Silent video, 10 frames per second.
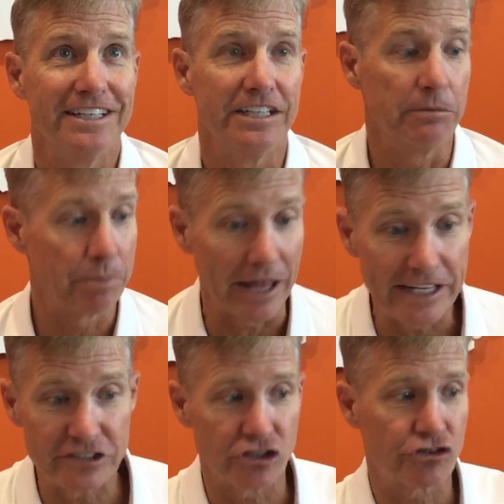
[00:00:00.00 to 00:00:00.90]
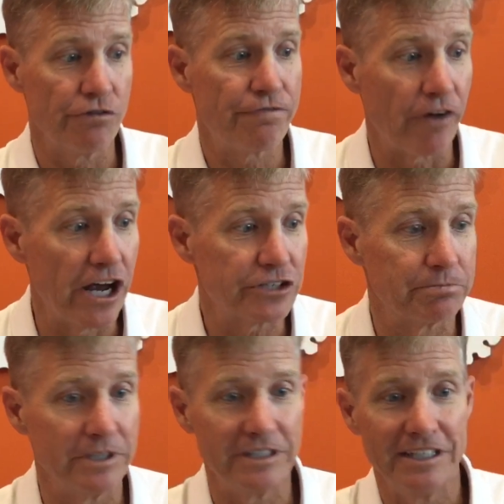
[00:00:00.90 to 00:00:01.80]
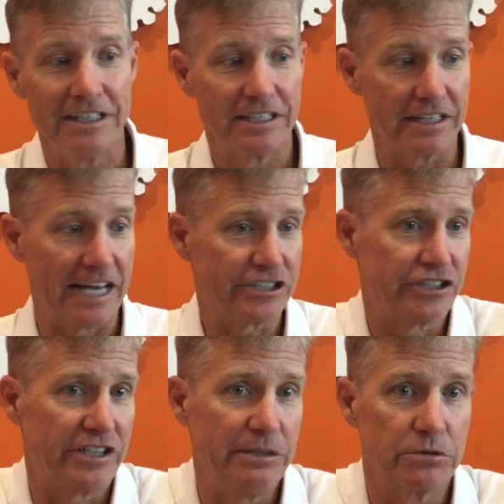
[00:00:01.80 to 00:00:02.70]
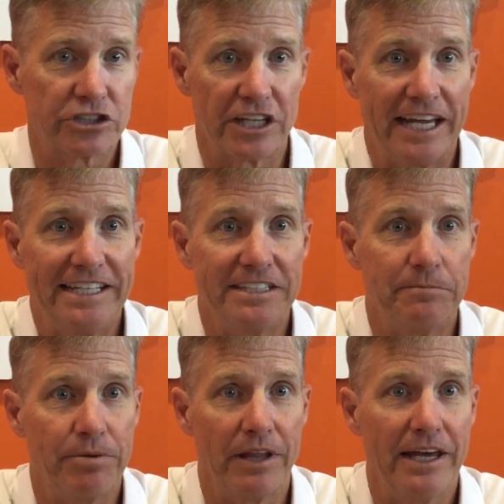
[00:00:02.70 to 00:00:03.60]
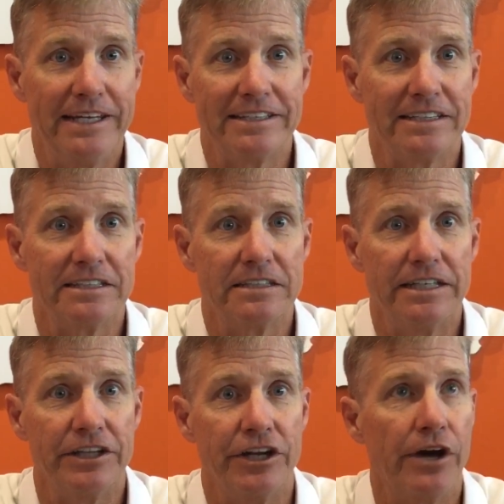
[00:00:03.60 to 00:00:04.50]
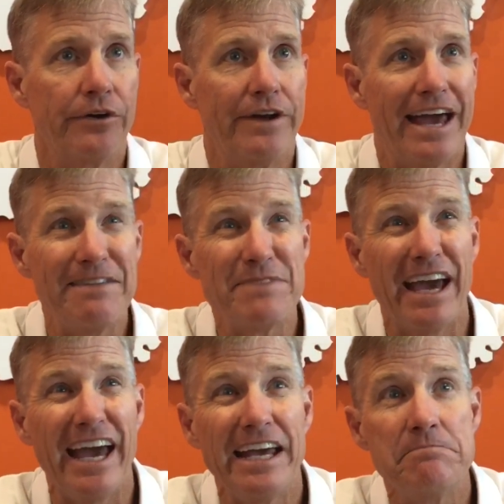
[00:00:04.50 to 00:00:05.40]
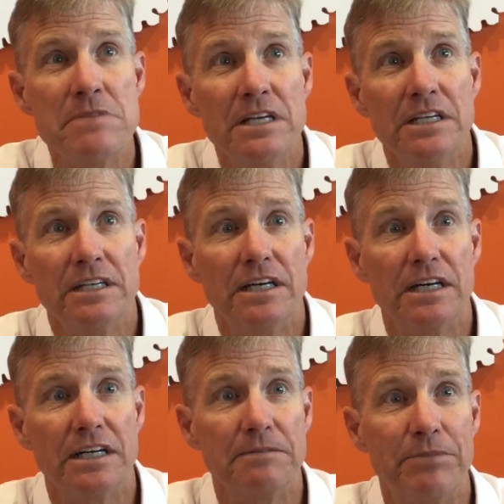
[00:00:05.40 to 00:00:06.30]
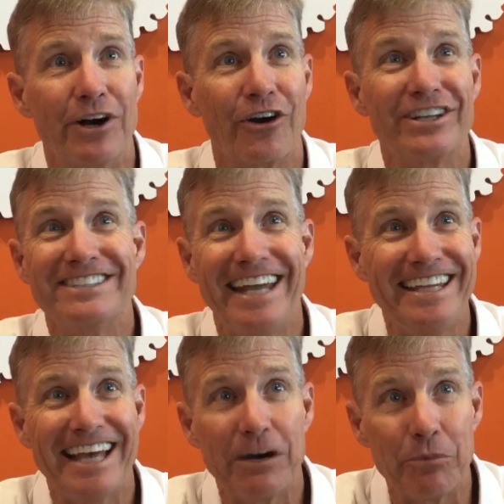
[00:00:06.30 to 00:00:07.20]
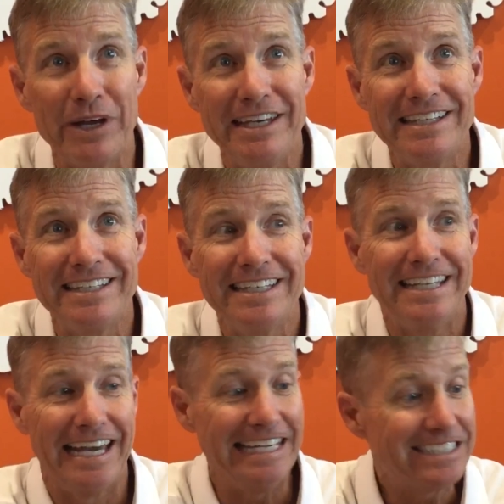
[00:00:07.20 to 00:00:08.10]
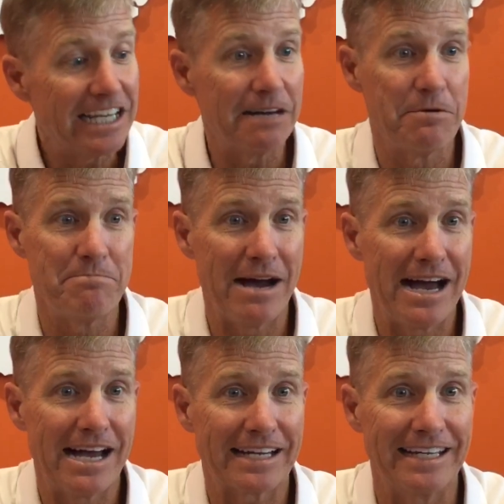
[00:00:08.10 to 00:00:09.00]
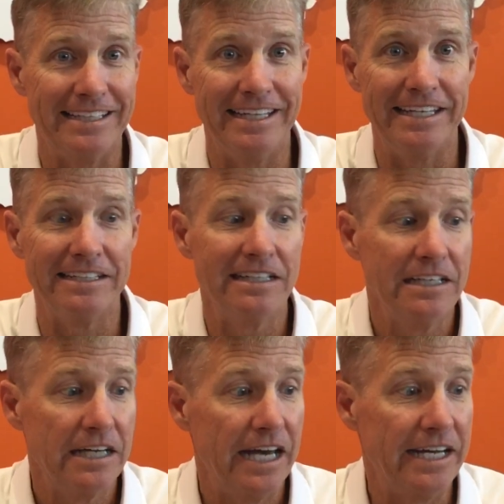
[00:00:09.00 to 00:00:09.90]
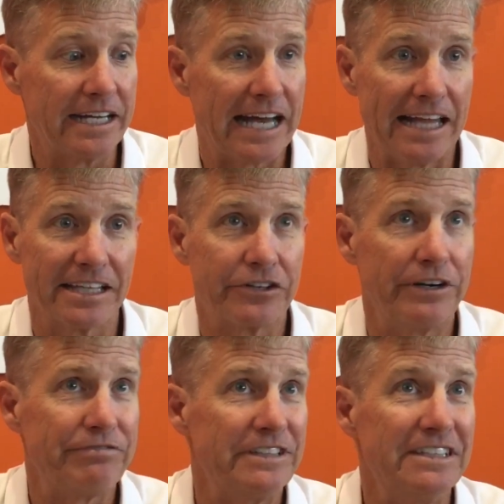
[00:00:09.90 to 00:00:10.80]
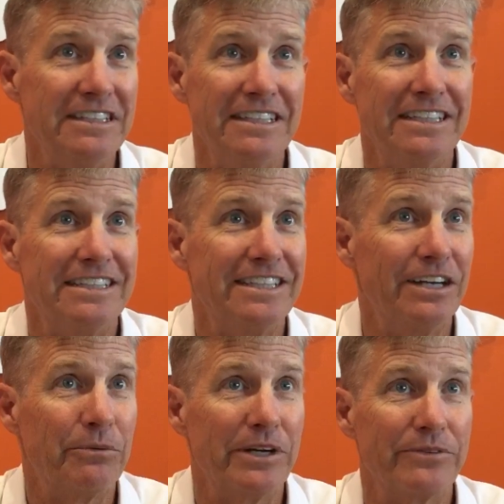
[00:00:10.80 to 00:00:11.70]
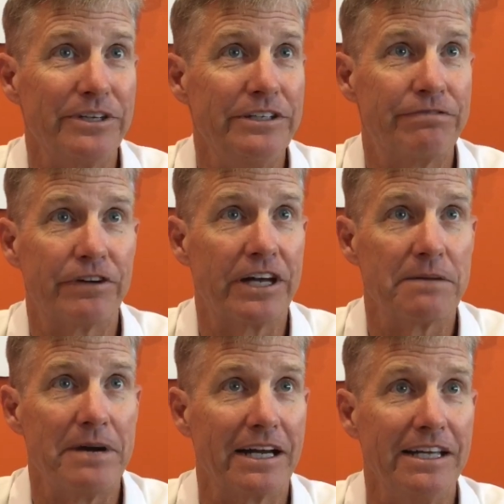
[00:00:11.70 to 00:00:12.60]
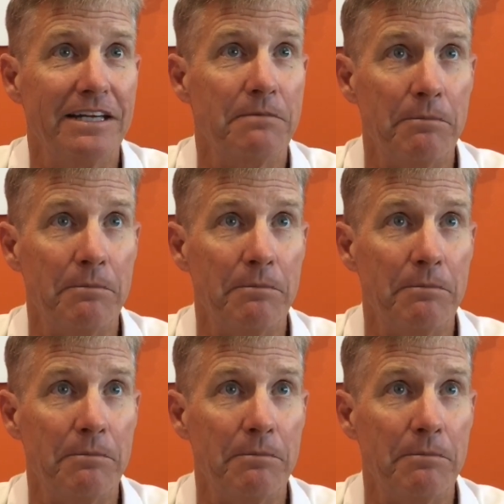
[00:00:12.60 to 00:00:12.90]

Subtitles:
You know, played as a true freshman. Last year he was slated to play in the Notre Dame game, but hurt his knee that week. He's coming back. And then Kylon Griffin, you know, we don't need to forget about him.